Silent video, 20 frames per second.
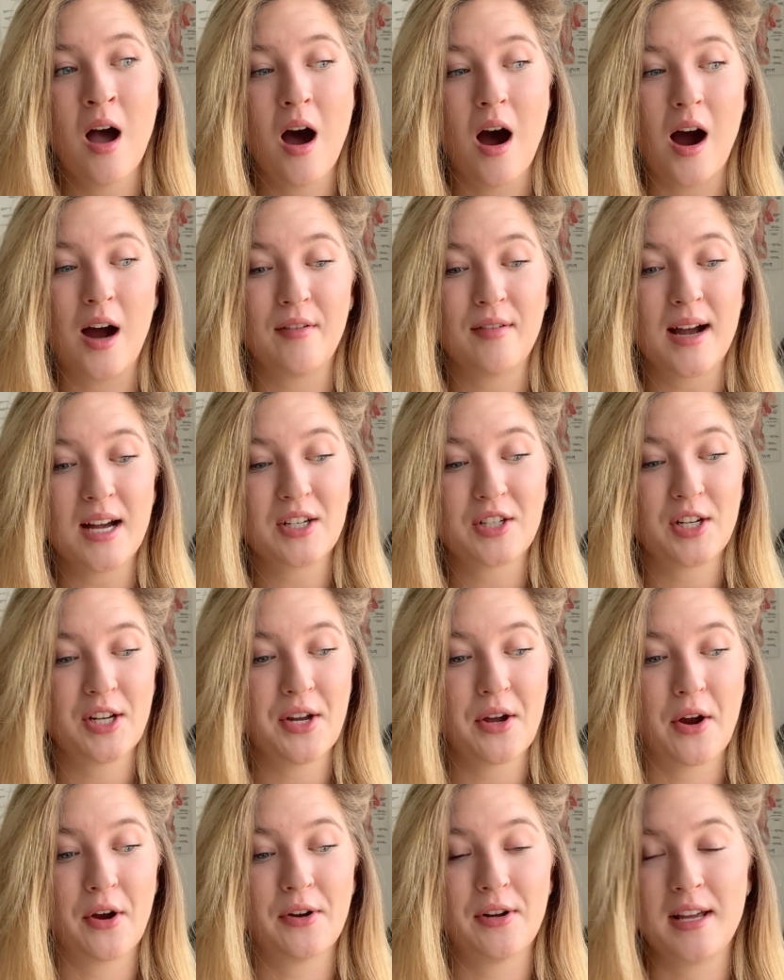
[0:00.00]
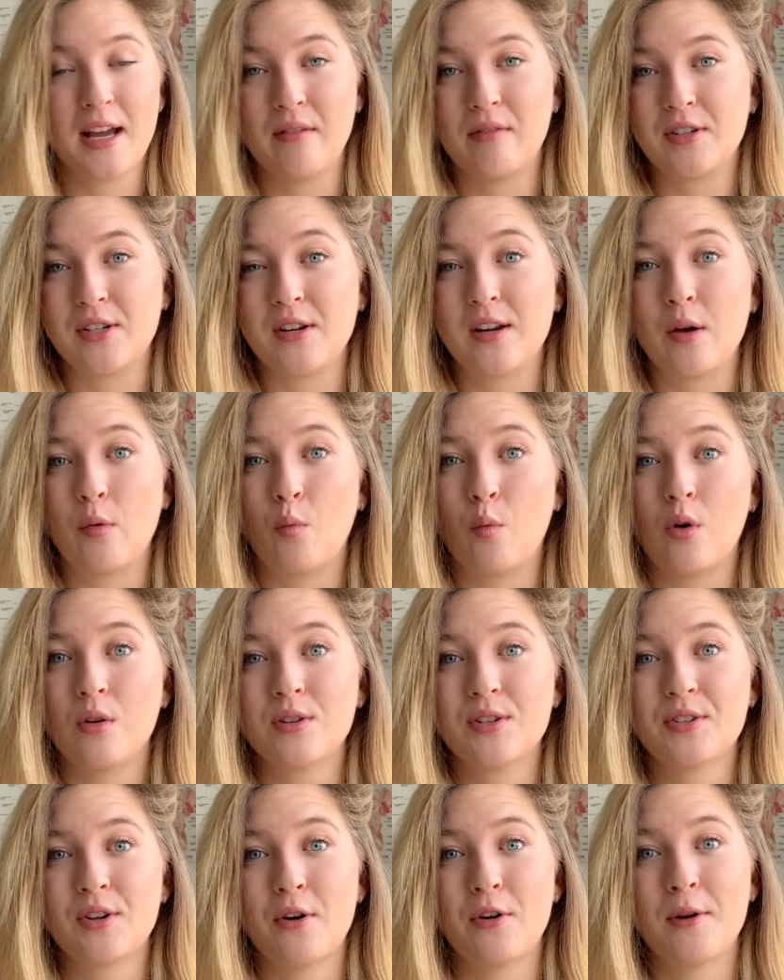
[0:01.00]
I've actually only ever done it
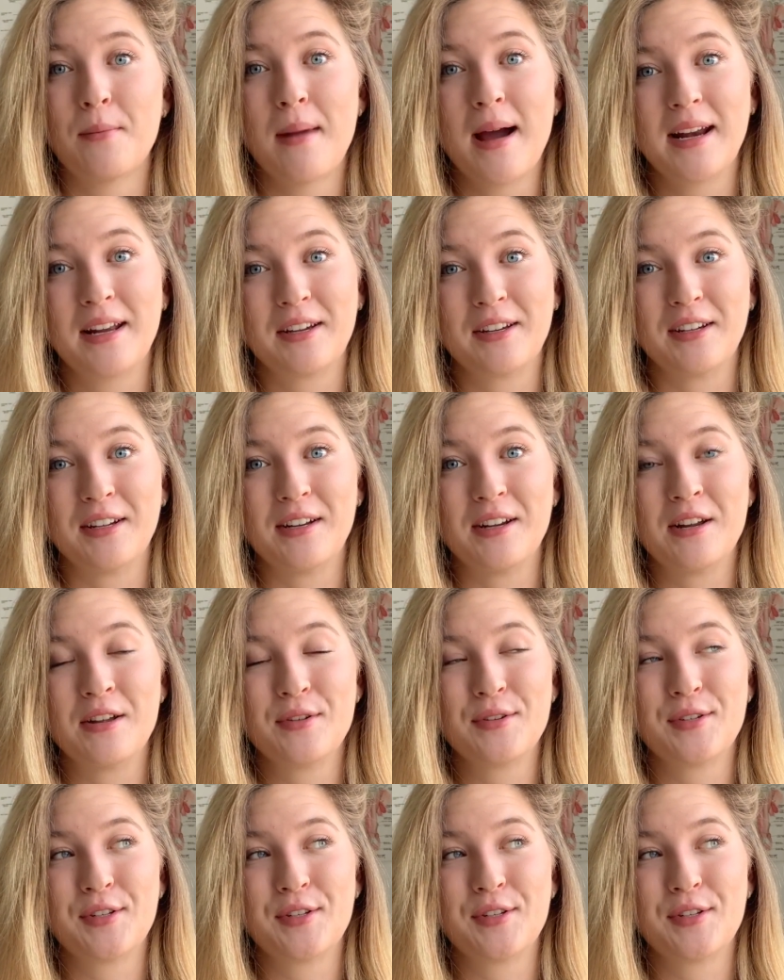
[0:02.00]
once on a mannequin.